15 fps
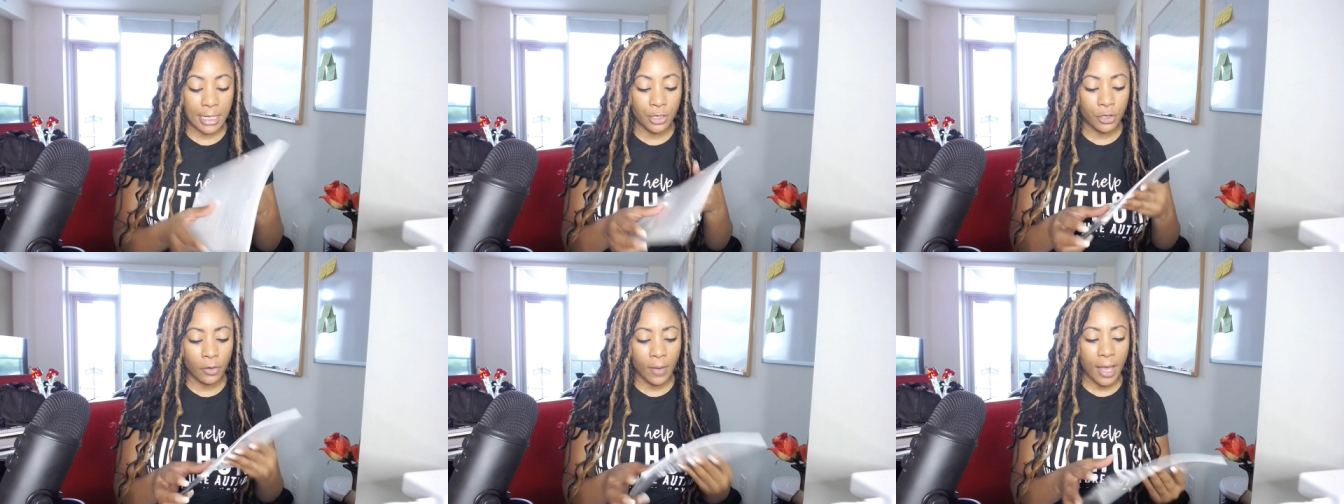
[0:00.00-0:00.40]

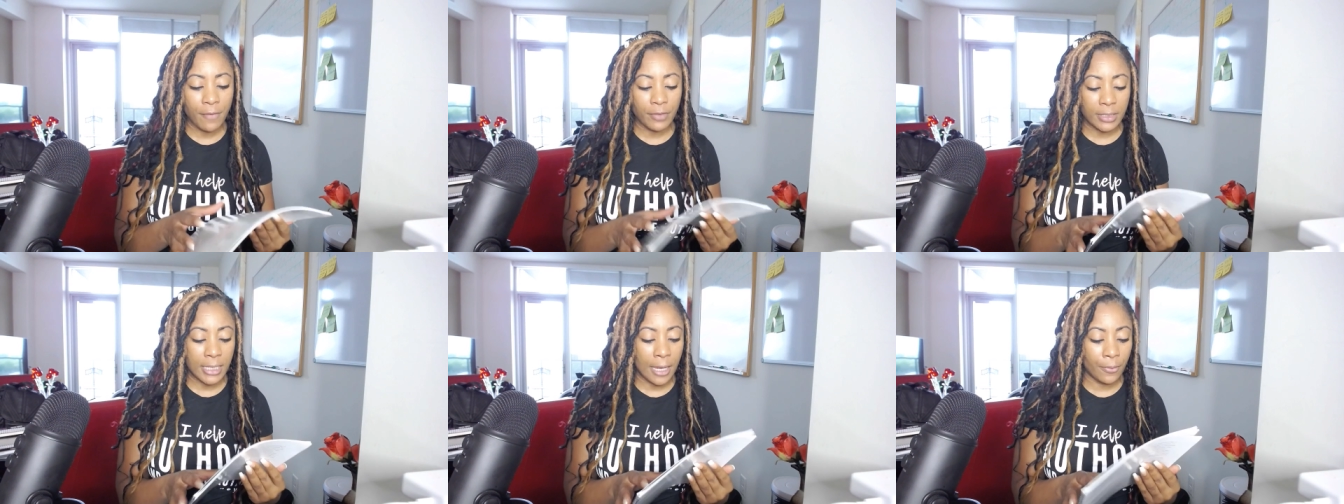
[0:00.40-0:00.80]
You don't
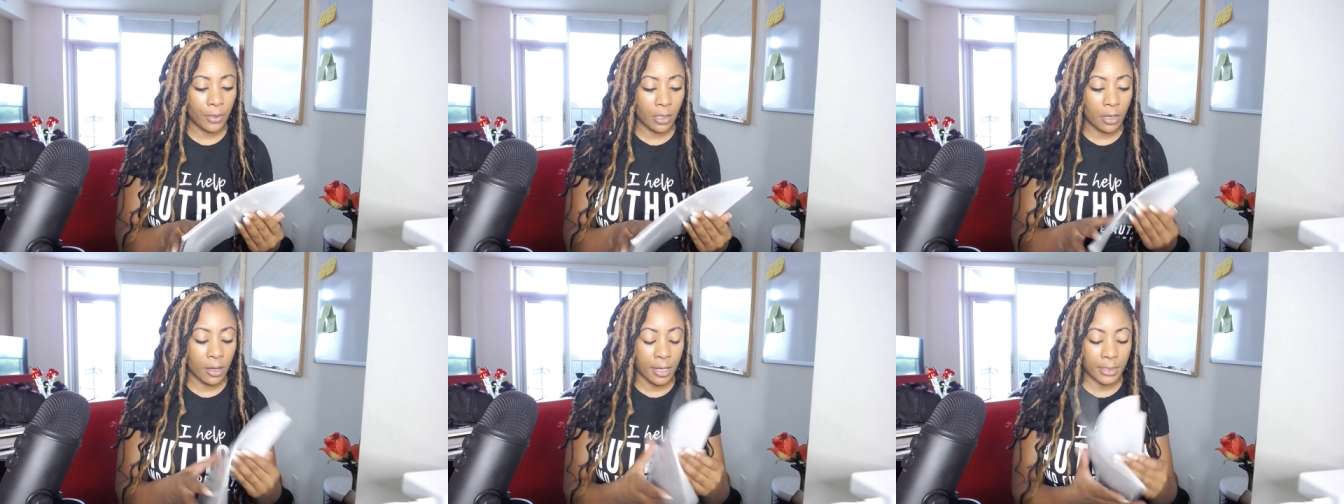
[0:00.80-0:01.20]
have a table
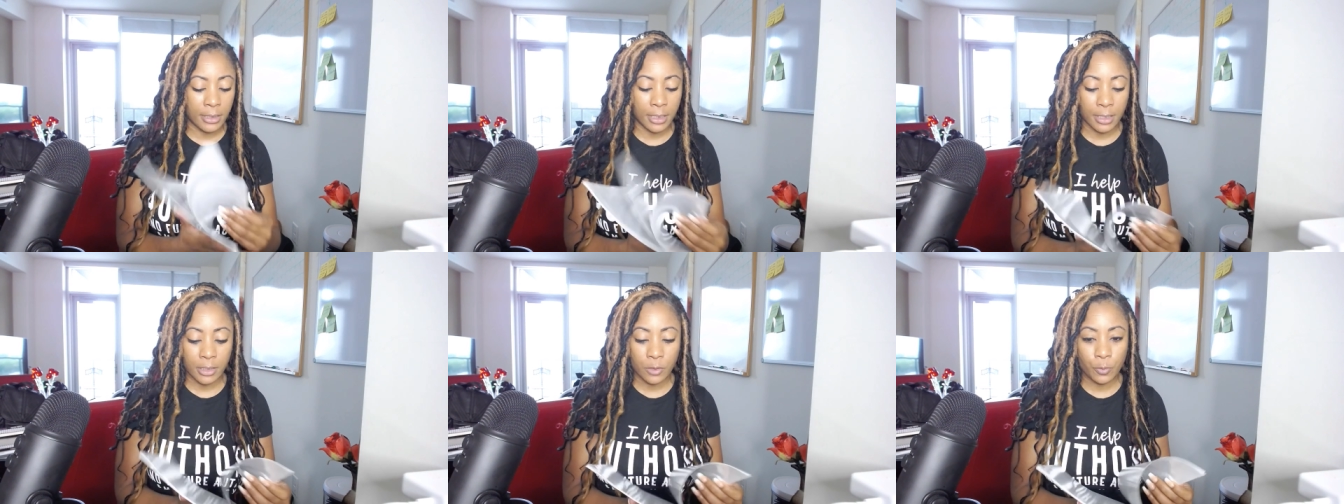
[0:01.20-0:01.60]
of
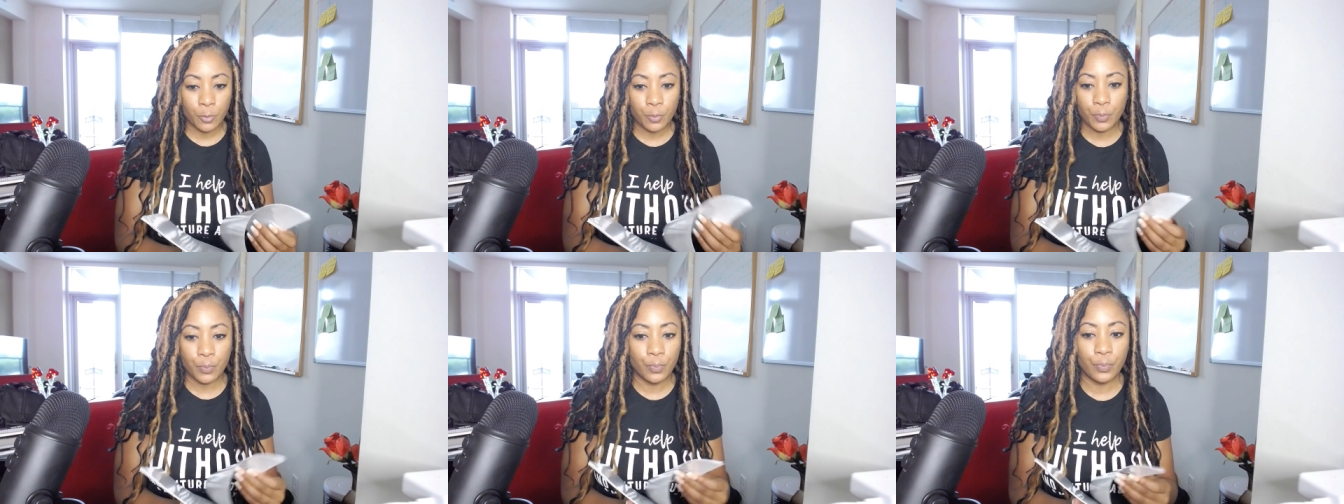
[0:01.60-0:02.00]
contents,
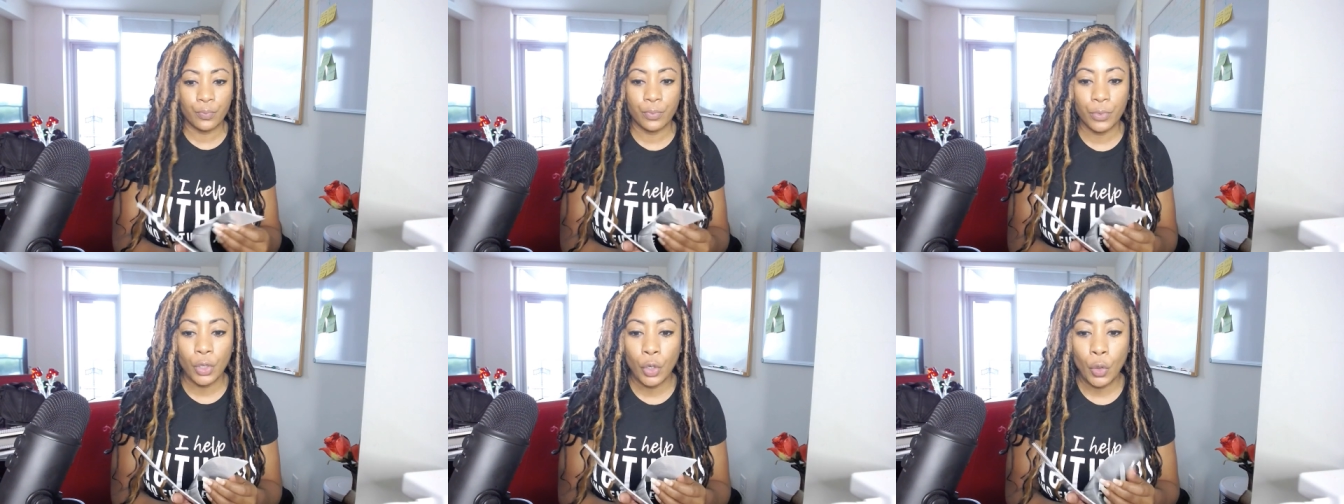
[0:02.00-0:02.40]

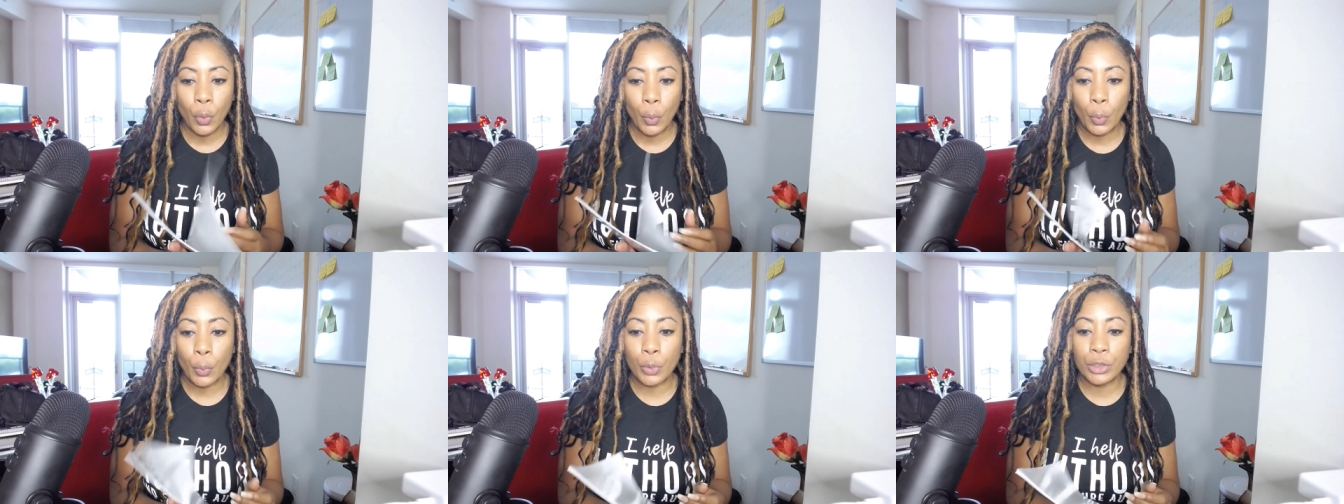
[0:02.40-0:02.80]

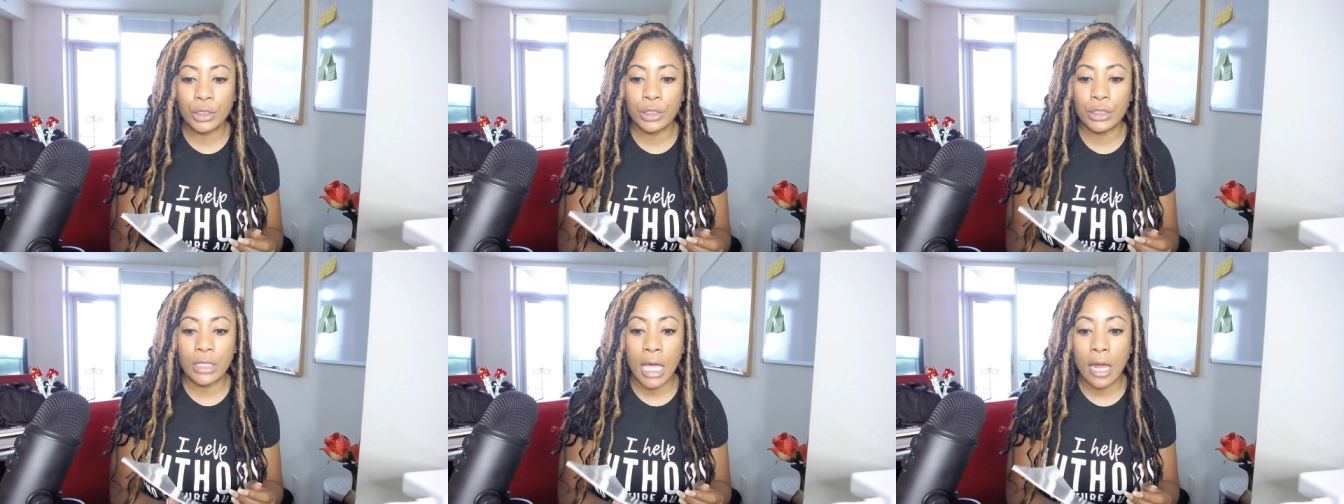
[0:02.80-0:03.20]
which
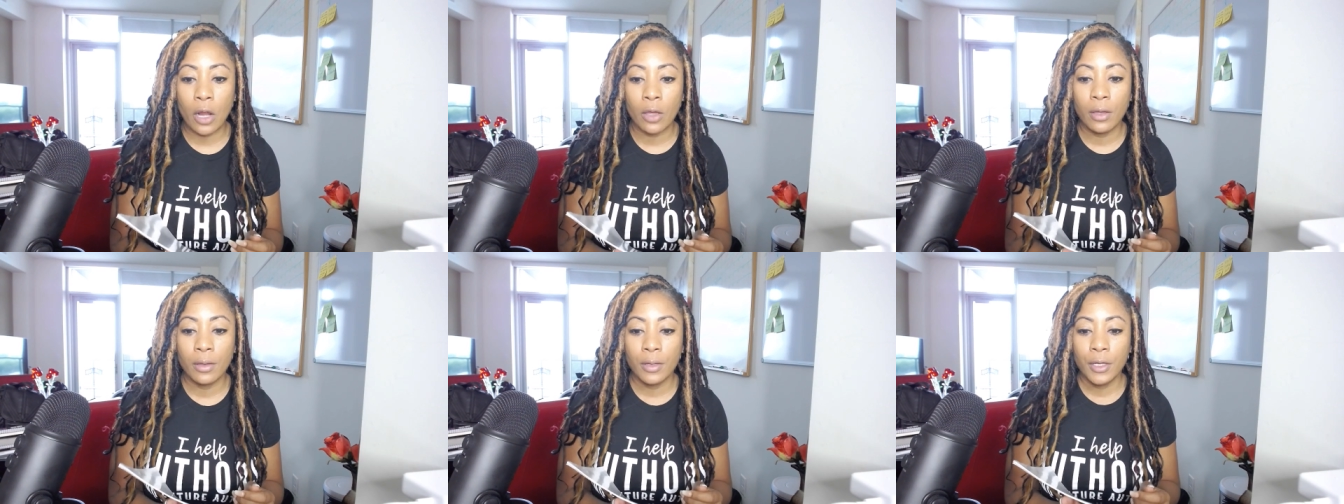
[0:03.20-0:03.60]
is not